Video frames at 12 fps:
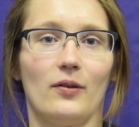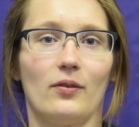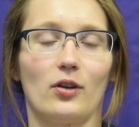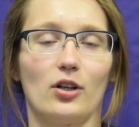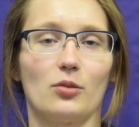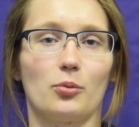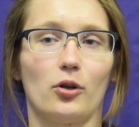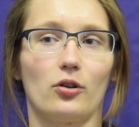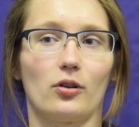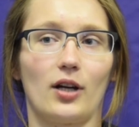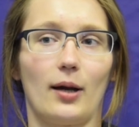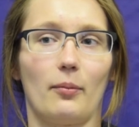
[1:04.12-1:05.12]
So this
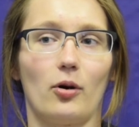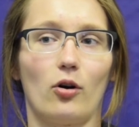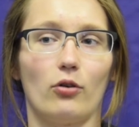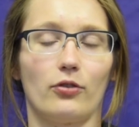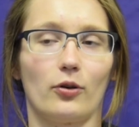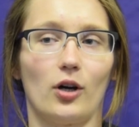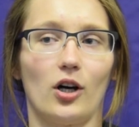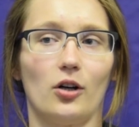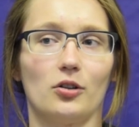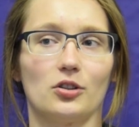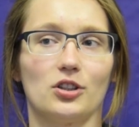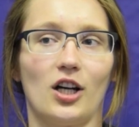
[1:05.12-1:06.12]
program
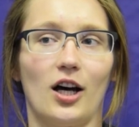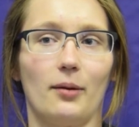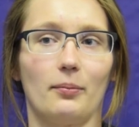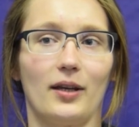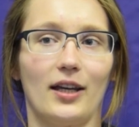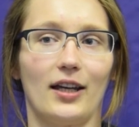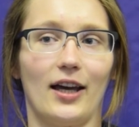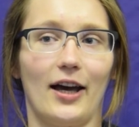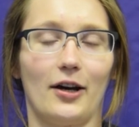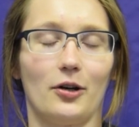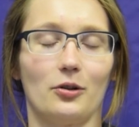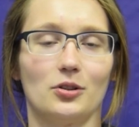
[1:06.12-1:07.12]
overall taught me
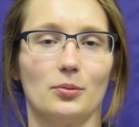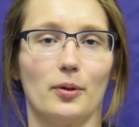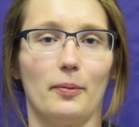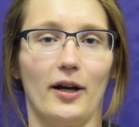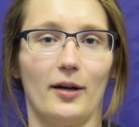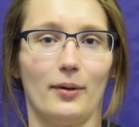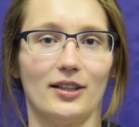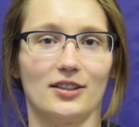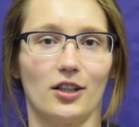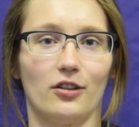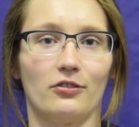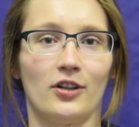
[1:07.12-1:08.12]
how to prepare
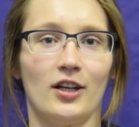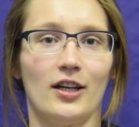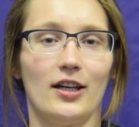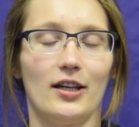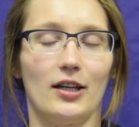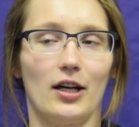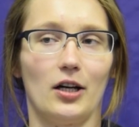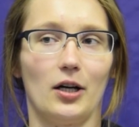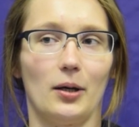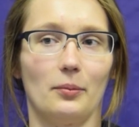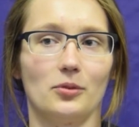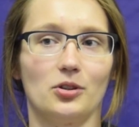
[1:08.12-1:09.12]
myself
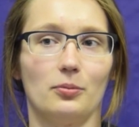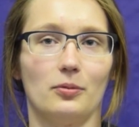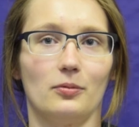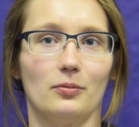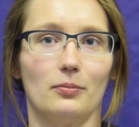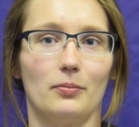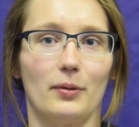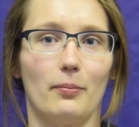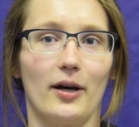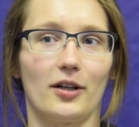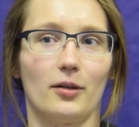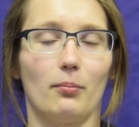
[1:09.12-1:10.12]
to be
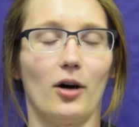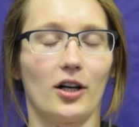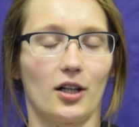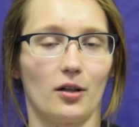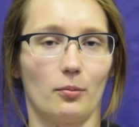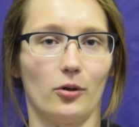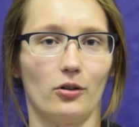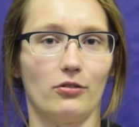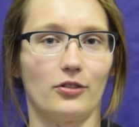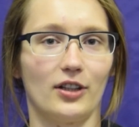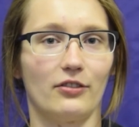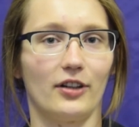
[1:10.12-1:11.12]
better marketable
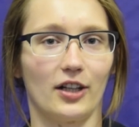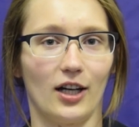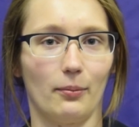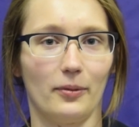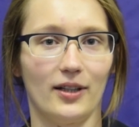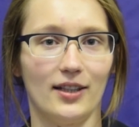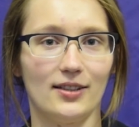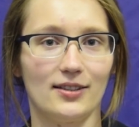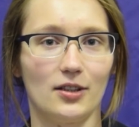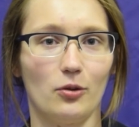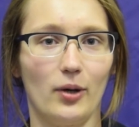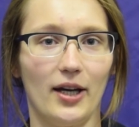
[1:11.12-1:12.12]
for different companies
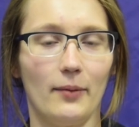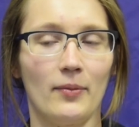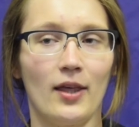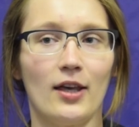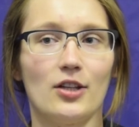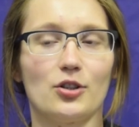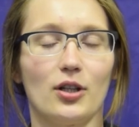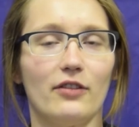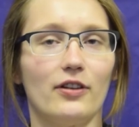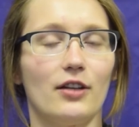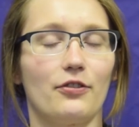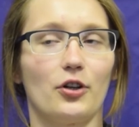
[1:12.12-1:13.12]
in a way. So
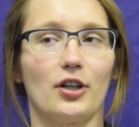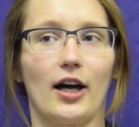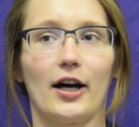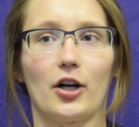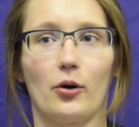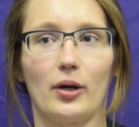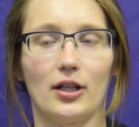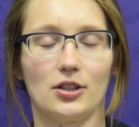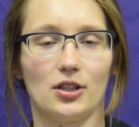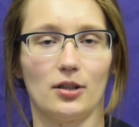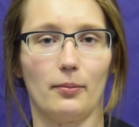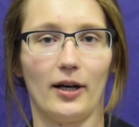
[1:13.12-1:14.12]
even if you're not going
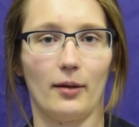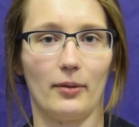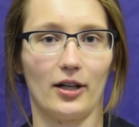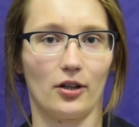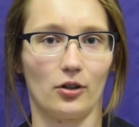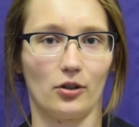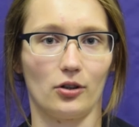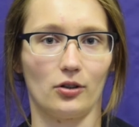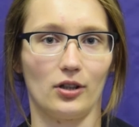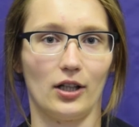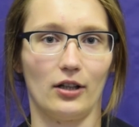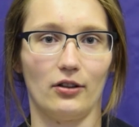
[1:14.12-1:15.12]
into the
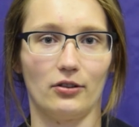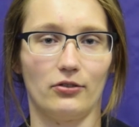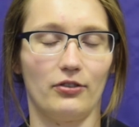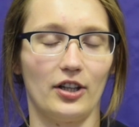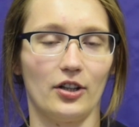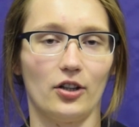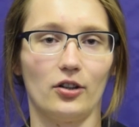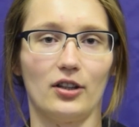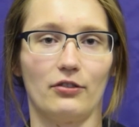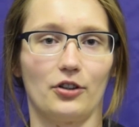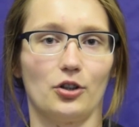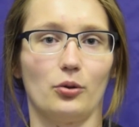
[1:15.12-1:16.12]
biomedical field,
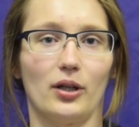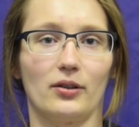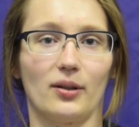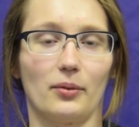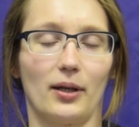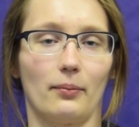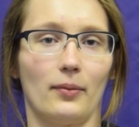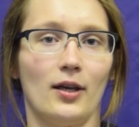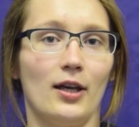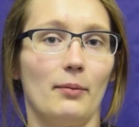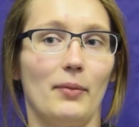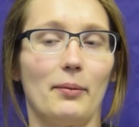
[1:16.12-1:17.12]
if you're doing something
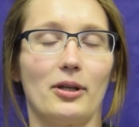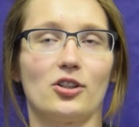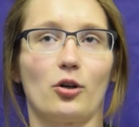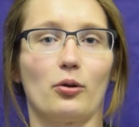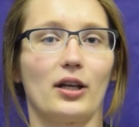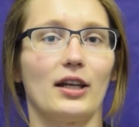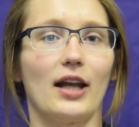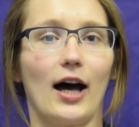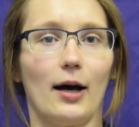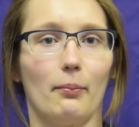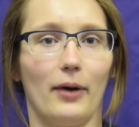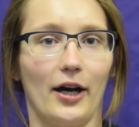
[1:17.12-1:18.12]
maybe totally
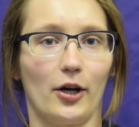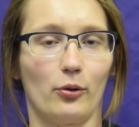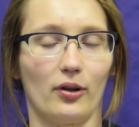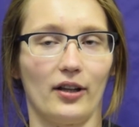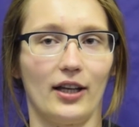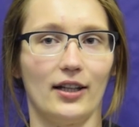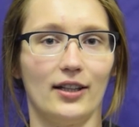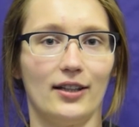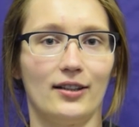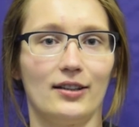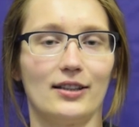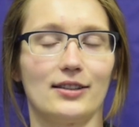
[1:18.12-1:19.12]
not
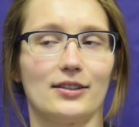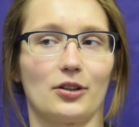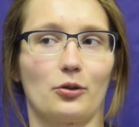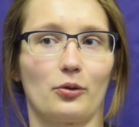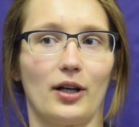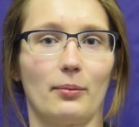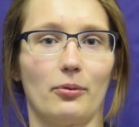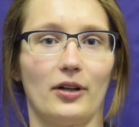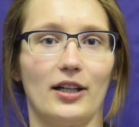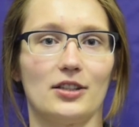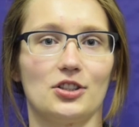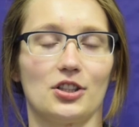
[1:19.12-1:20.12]
bio-related, this is a great
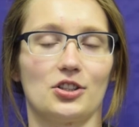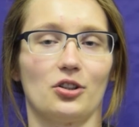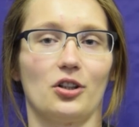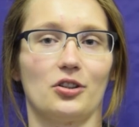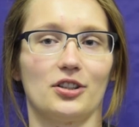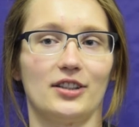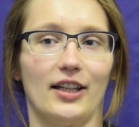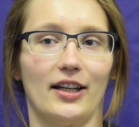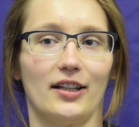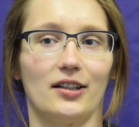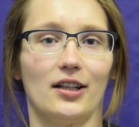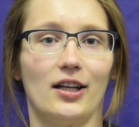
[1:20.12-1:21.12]
place just to
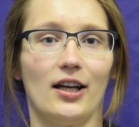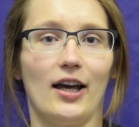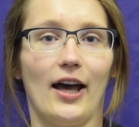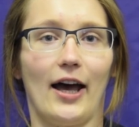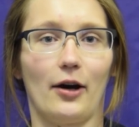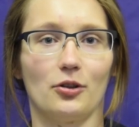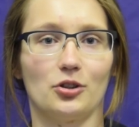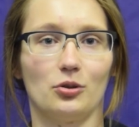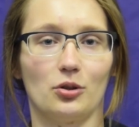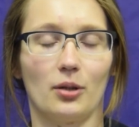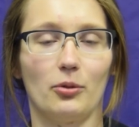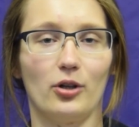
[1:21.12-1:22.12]
understand how
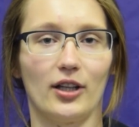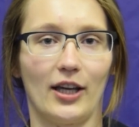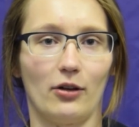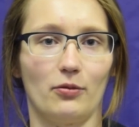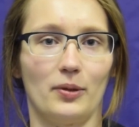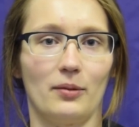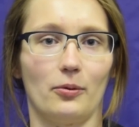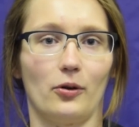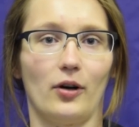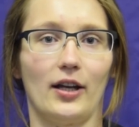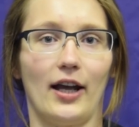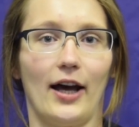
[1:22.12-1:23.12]
to communicate with
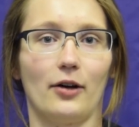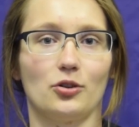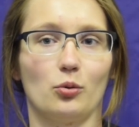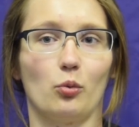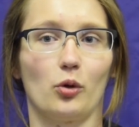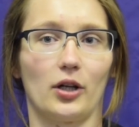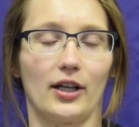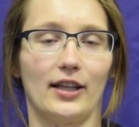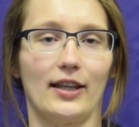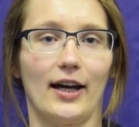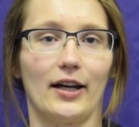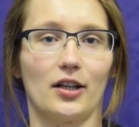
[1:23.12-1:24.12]
people and how to work
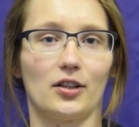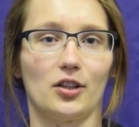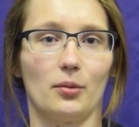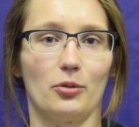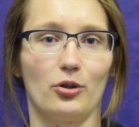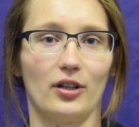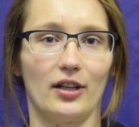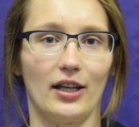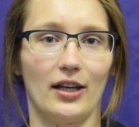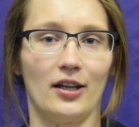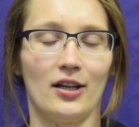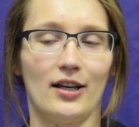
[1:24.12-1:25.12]
in that
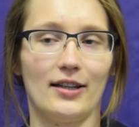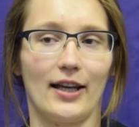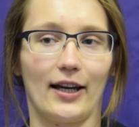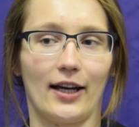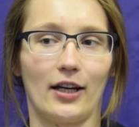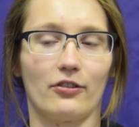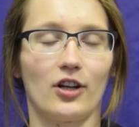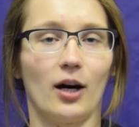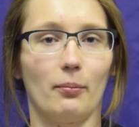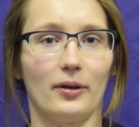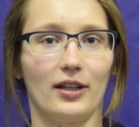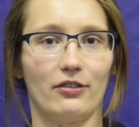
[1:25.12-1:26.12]
community, that kind of
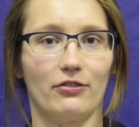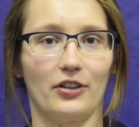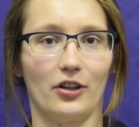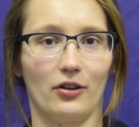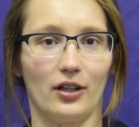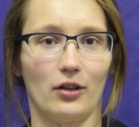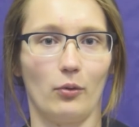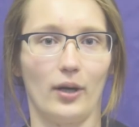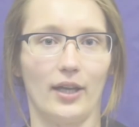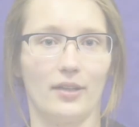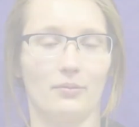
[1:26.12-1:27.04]
company feel in a way.